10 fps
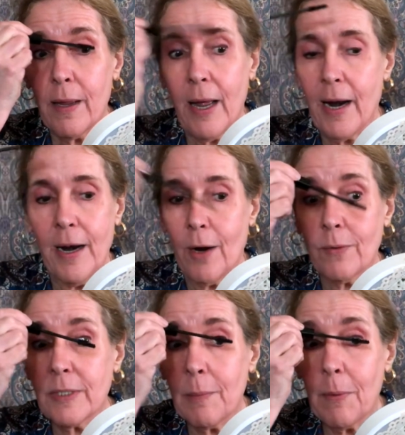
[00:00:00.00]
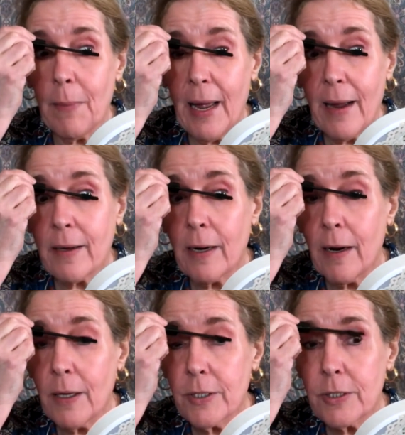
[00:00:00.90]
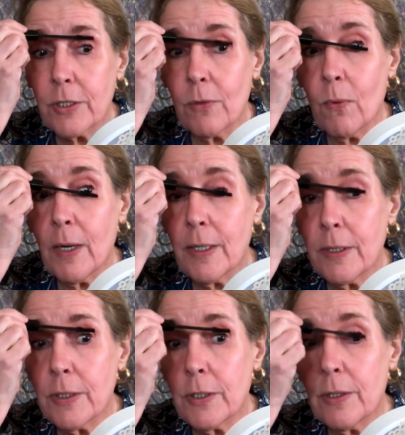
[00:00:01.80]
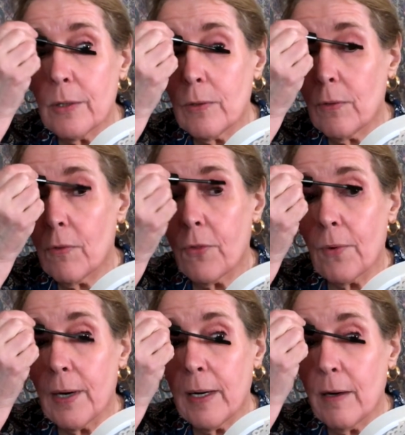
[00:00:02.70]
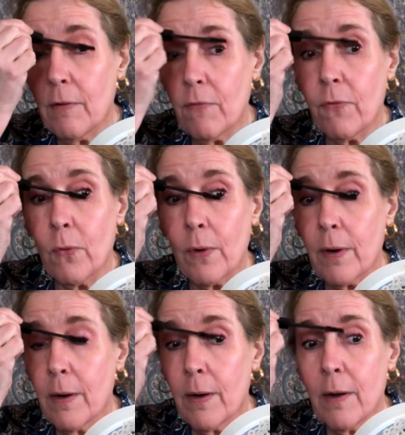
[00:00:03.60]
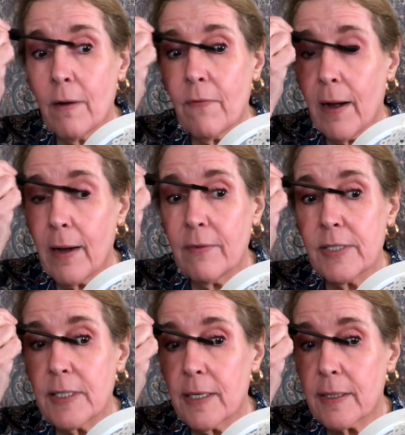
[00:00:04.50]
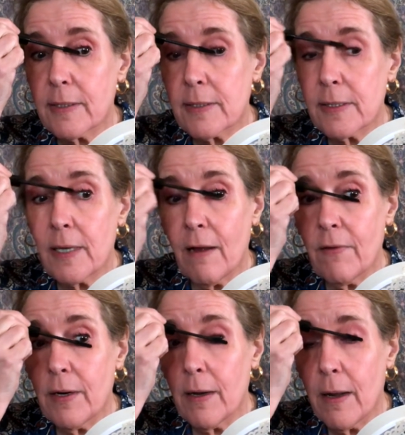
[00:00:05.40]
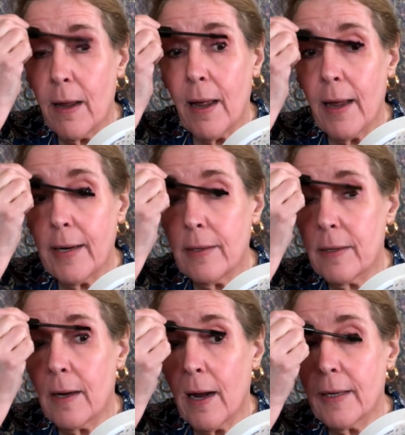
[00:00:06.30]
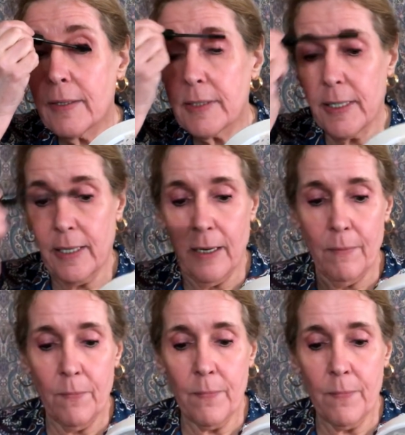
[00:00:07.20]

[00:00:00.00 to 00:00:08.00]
and then I'll dip it back and I'll just do one, two, three, four, five, six, seven, eight, nine, ten.